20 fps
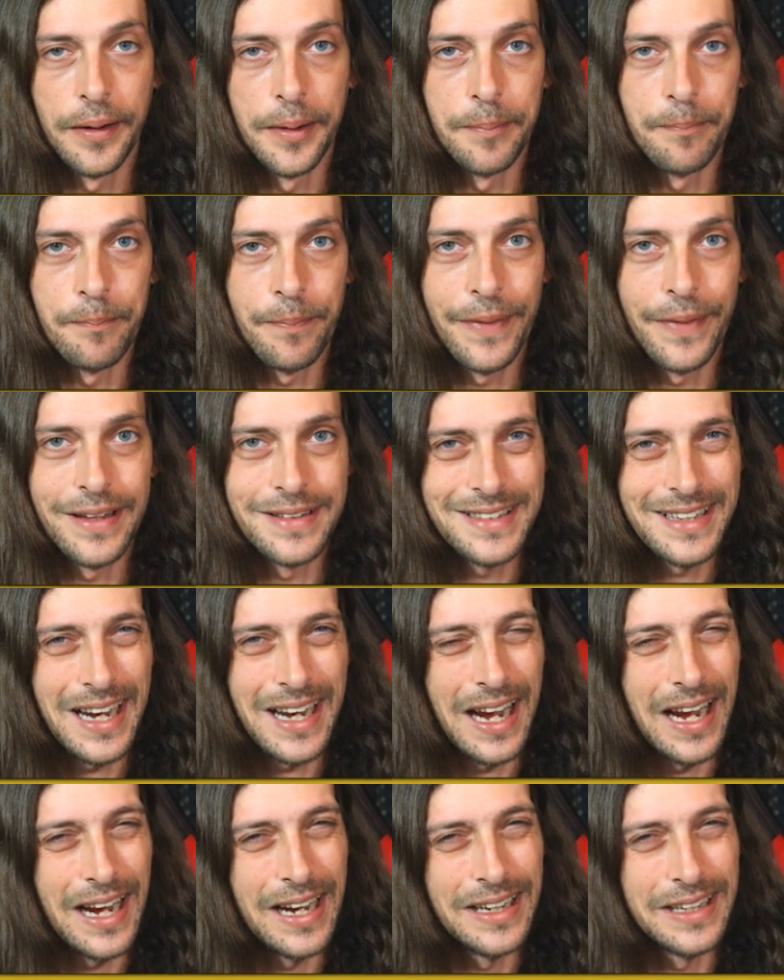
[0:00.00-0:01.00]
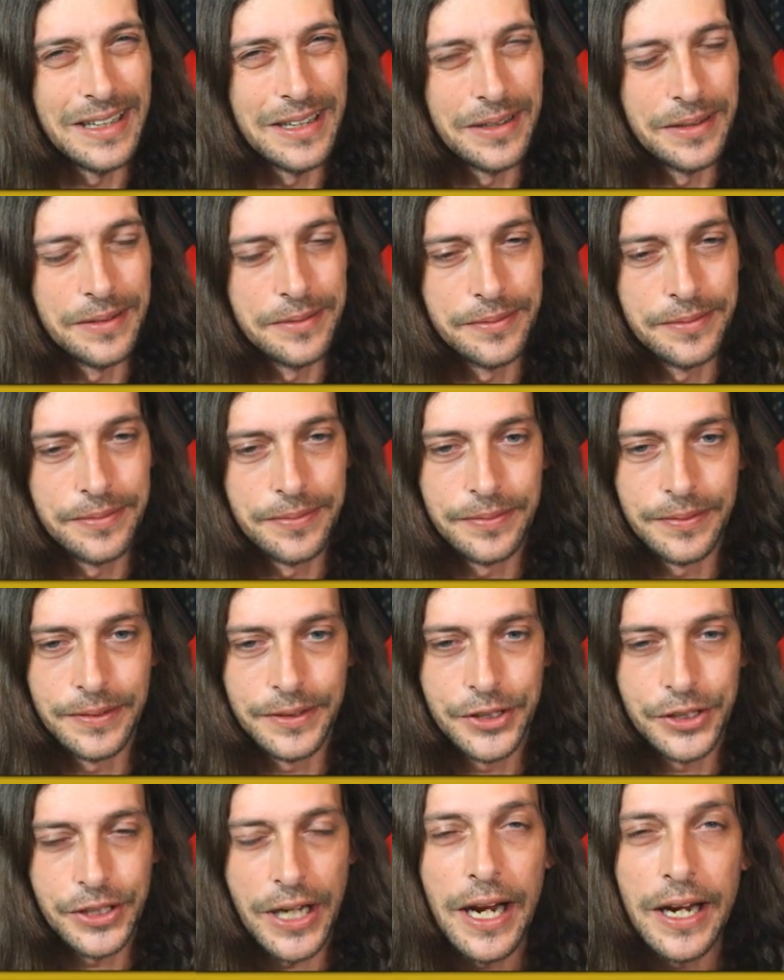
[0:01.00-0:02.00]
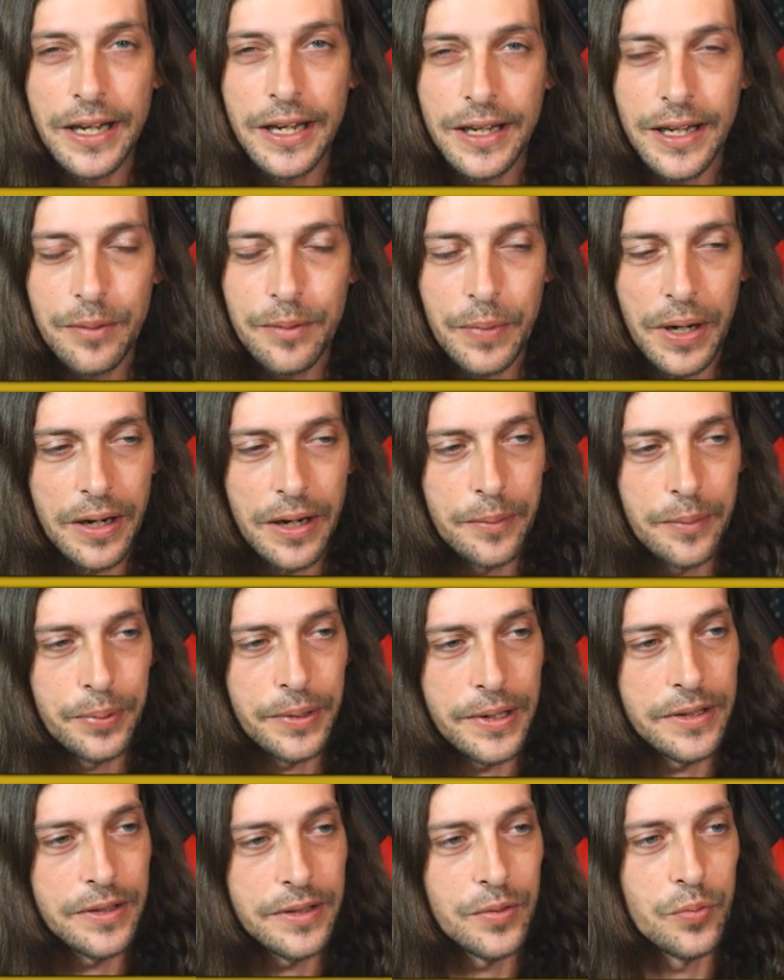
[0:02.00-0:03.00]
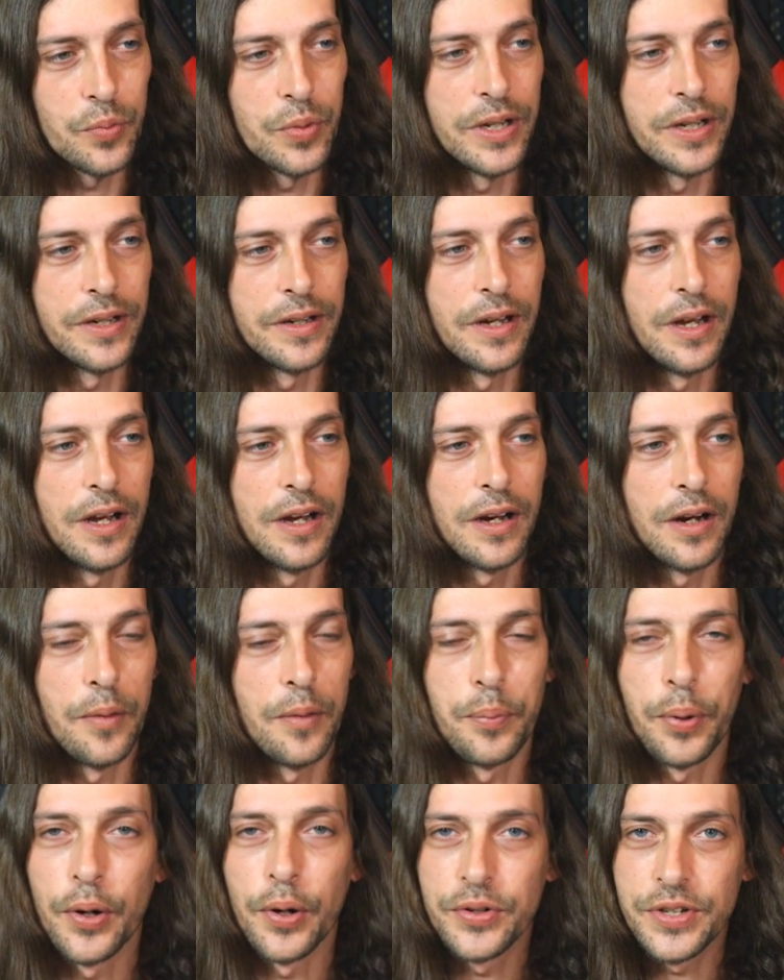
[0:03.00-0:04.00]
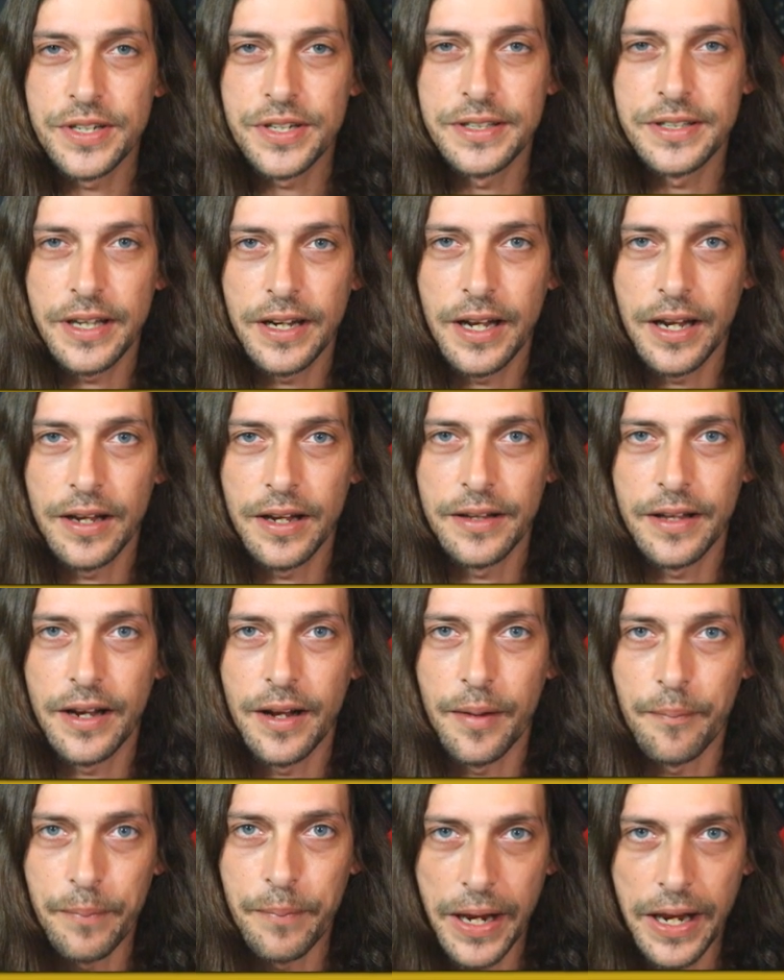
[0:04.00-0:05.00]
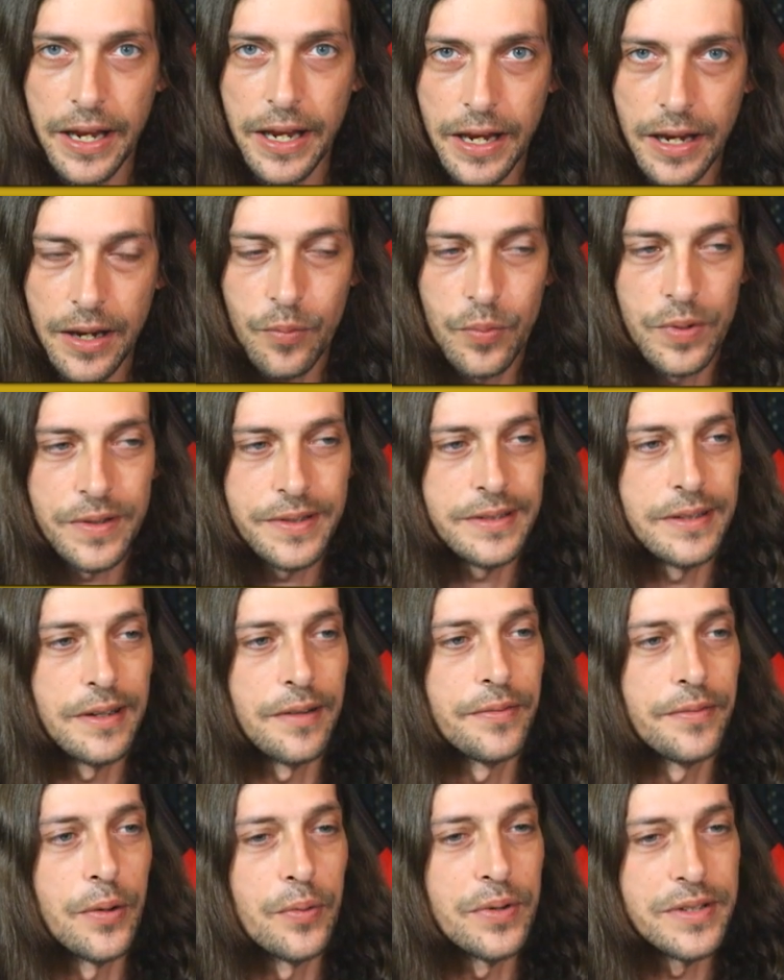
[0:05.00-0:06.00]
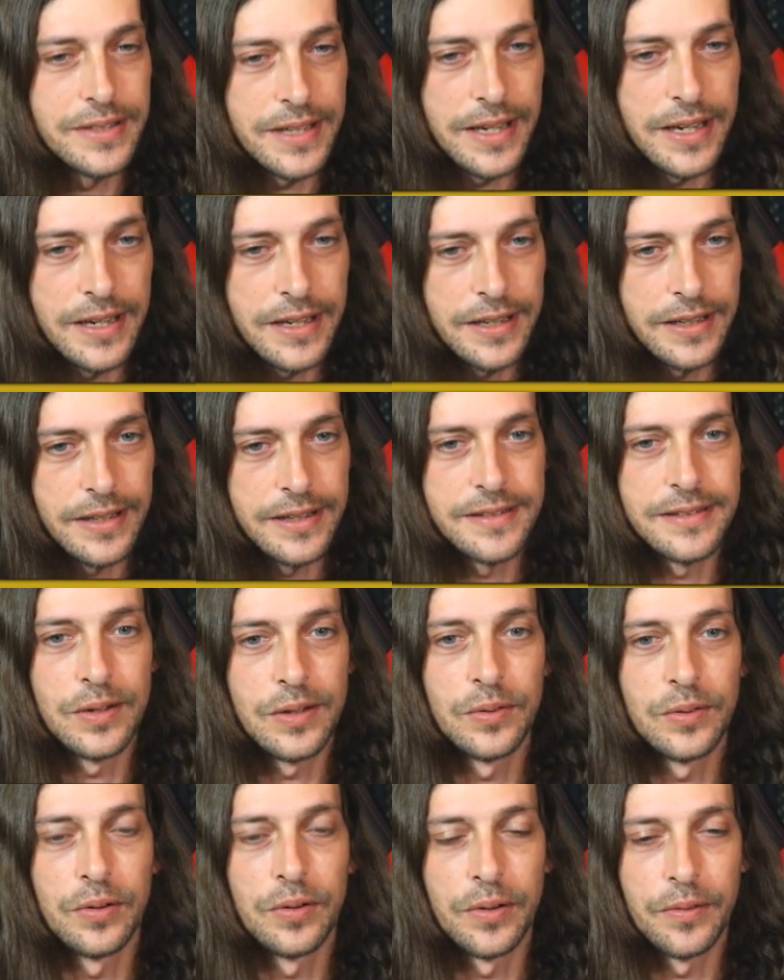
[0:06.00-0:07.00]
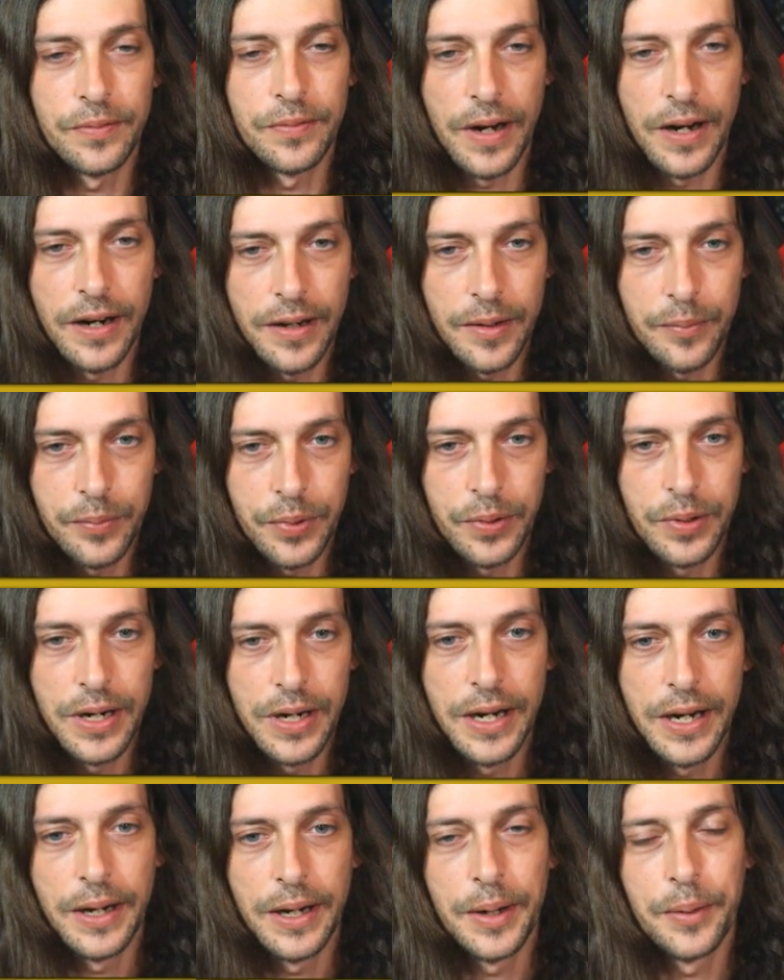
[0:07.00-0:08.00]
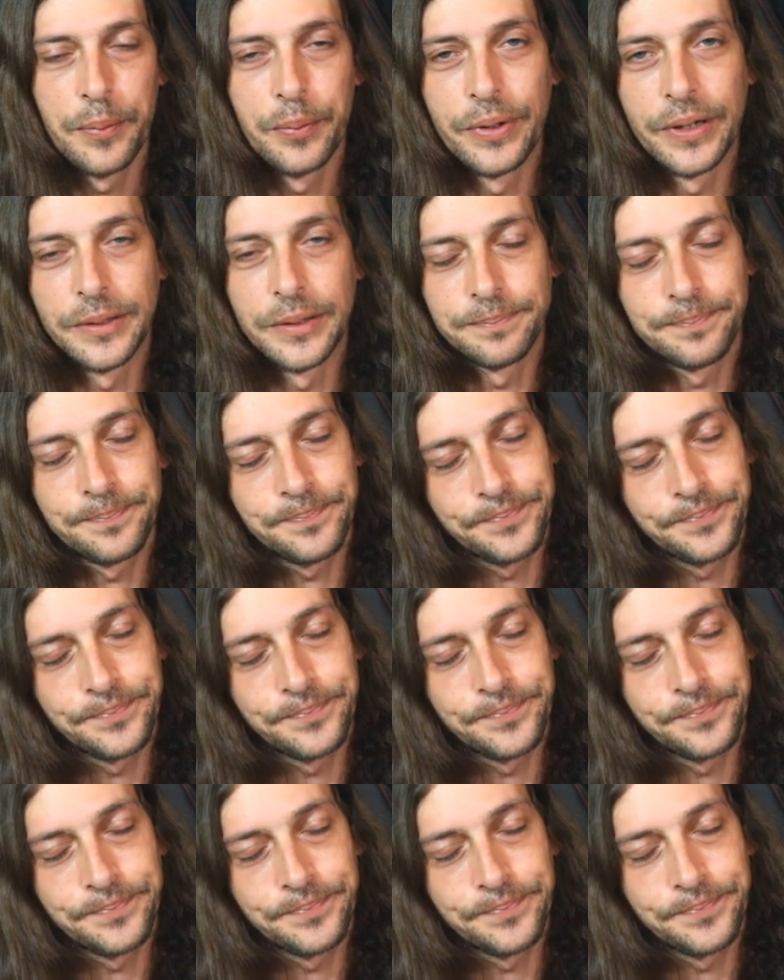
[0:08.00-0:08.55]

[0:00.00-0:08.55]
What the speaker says: That's kind of shady in my opinion, when a purchase that I made with stuff that was in it is no longer viable. But